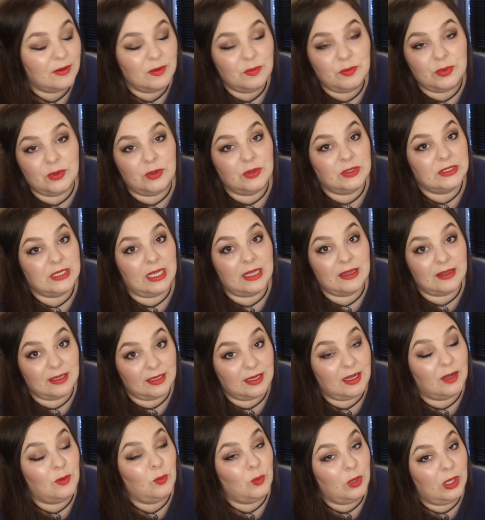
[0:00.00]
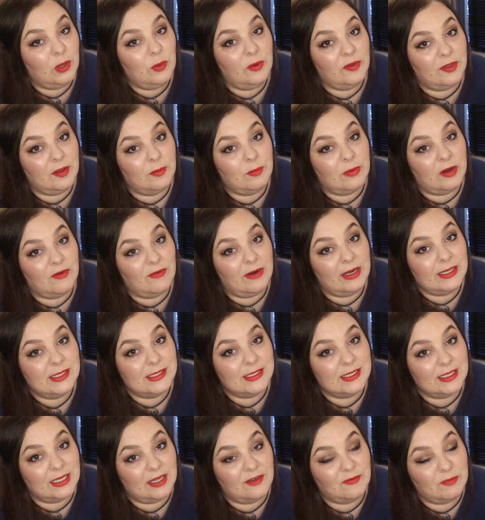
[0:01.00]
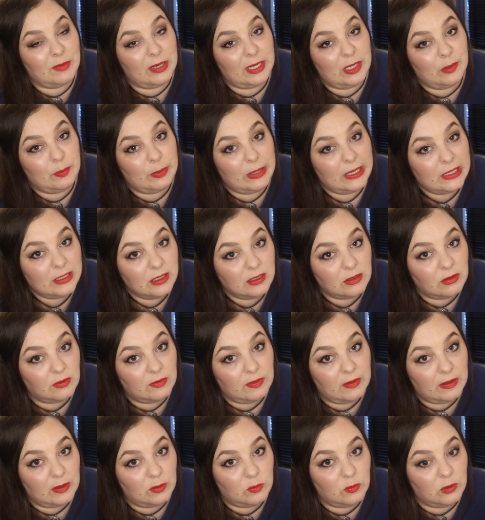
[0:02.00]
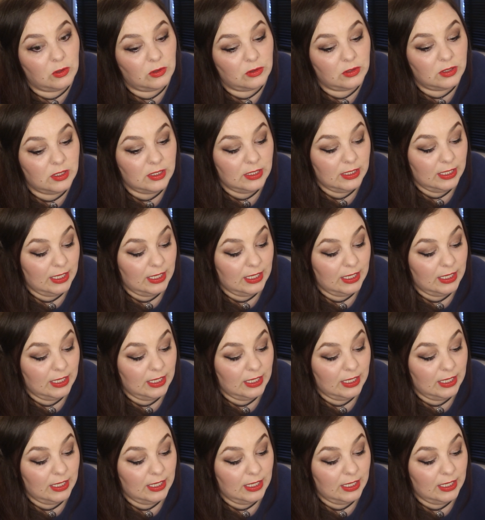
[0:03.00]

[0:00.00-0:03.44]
but I think I'm well within my rights to give my opinion on that one.